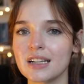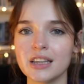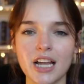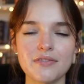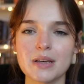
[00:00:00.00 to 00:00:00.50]

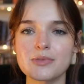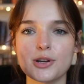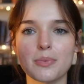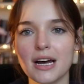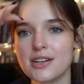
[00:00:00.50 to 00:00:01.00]
Love them
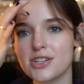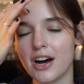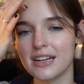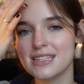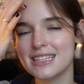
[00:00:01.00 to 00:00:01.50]
so much,
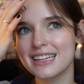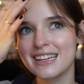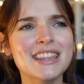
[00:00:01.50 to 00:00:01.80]
honestly.